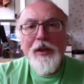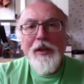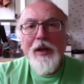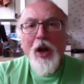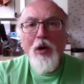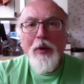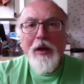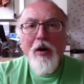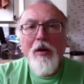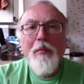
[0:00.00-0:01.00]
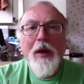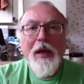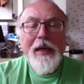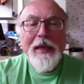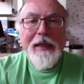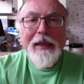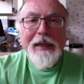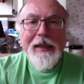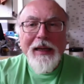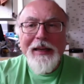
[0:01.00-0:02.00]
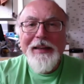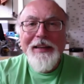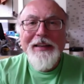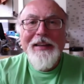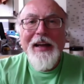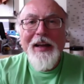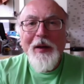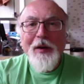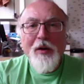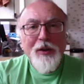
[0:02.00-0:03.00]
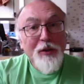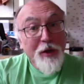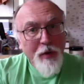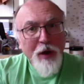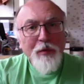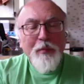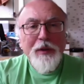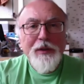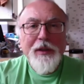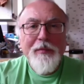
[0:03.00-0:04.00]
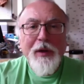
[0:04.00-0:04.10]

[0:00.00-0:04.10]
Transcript: the global economy. Not on your own, but you know